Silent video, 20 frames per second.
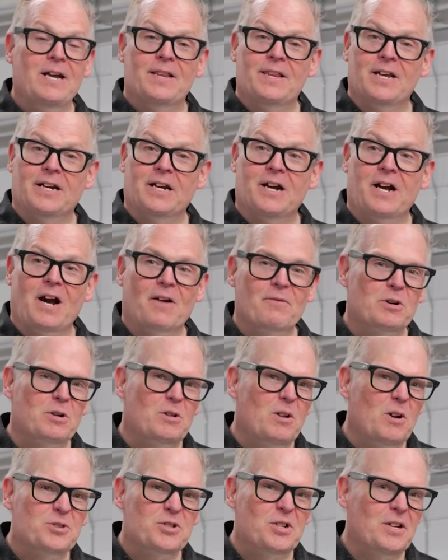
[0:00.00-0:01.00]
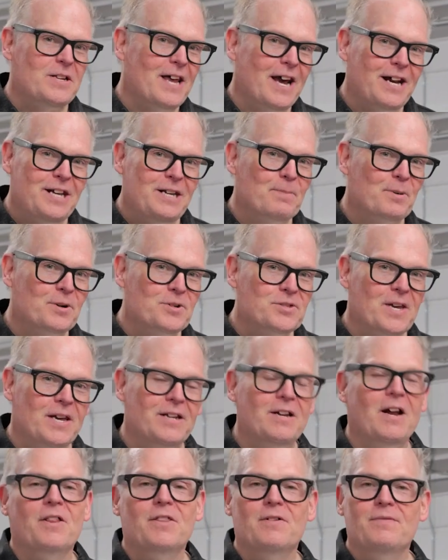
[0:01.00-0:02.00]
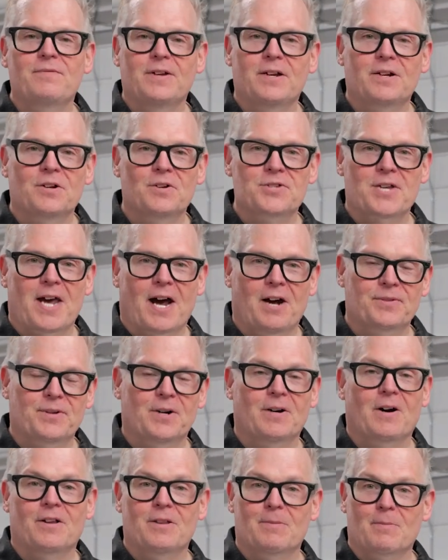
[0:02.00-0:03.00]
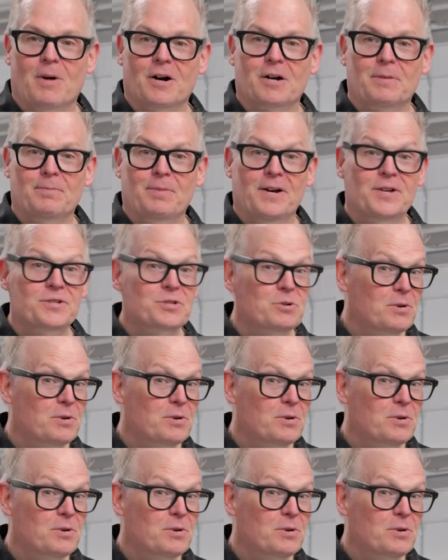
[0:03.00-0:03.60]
that can cover close to 90% of the vehicles out there on the marketplace